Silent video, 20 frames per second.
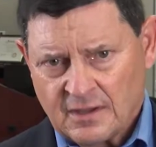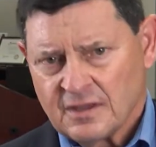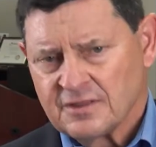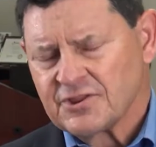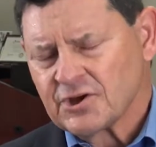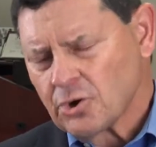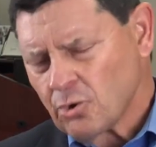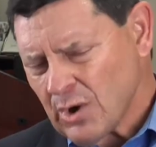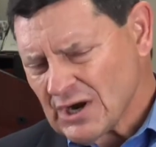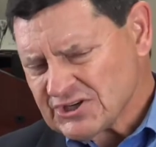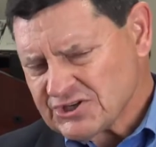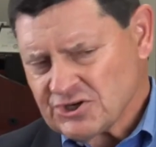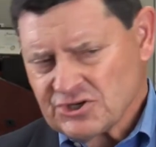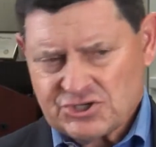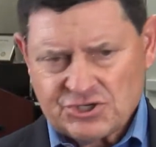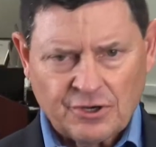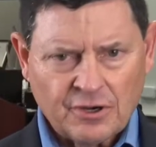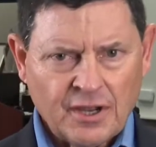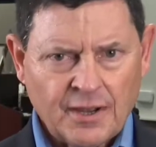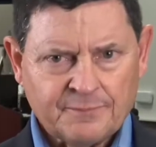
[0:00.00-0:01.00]
The
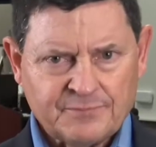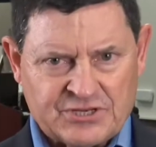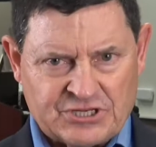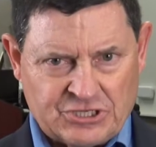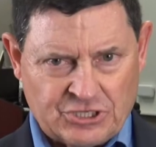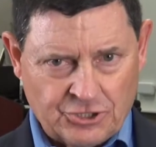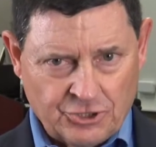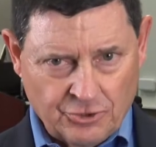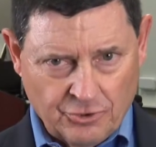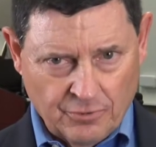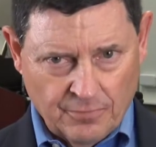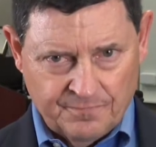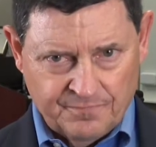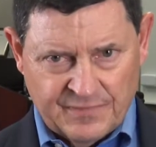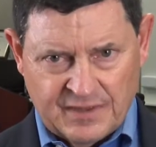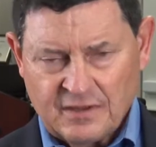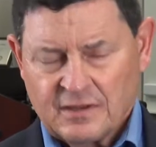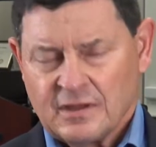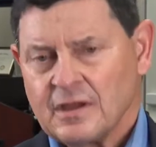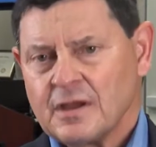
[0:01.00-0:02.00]
questions are up to you,
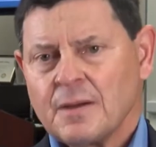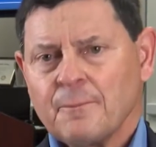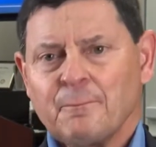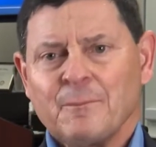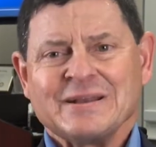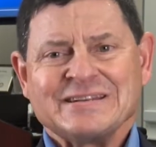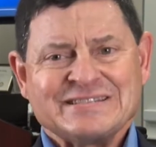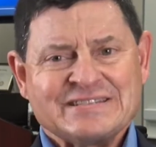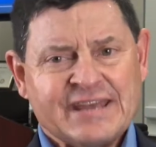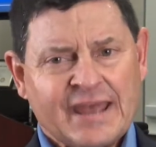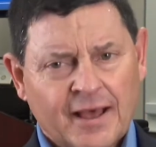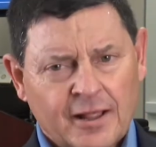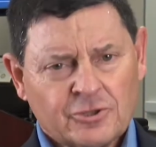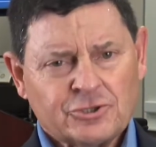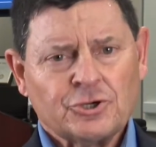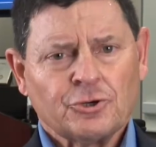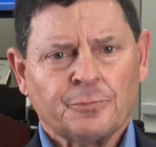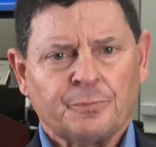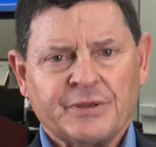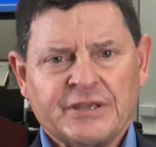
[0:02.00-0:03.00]
but tell
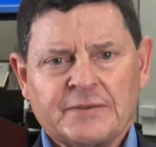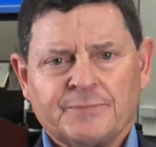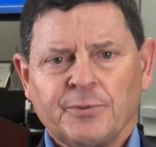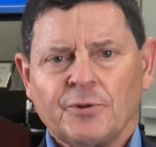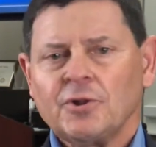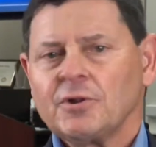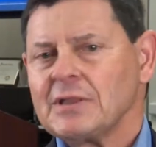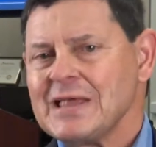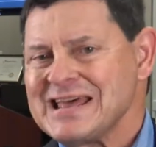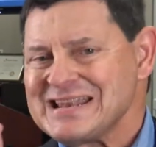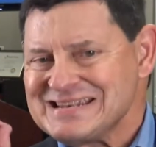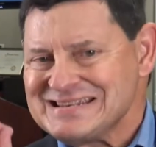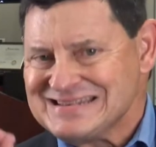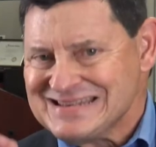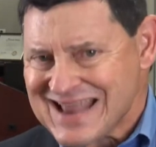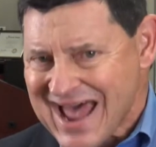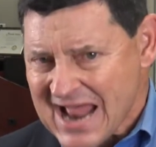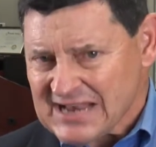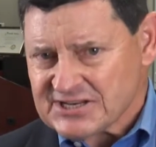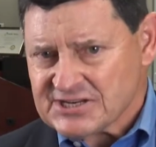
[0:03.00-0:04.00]
your people
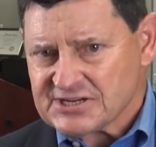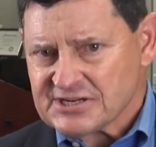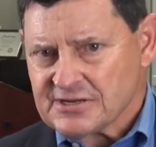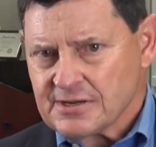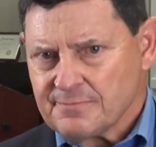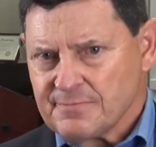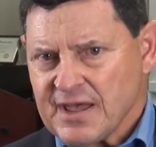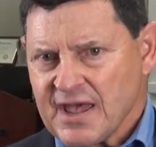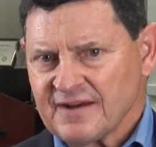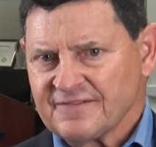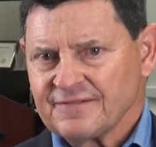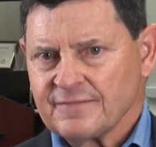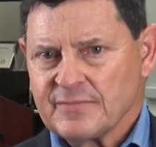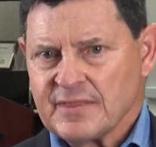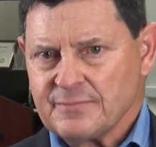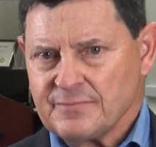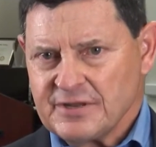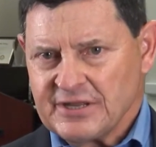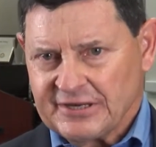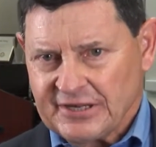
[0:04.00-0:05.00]
not to come back from
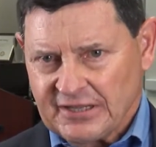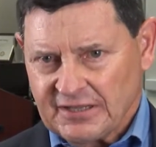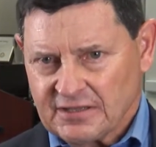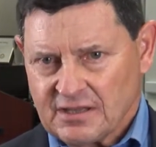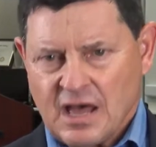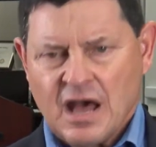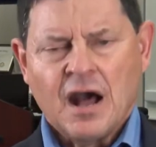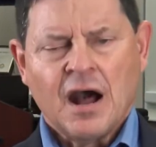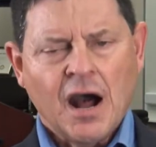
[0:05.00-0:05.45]
the meeting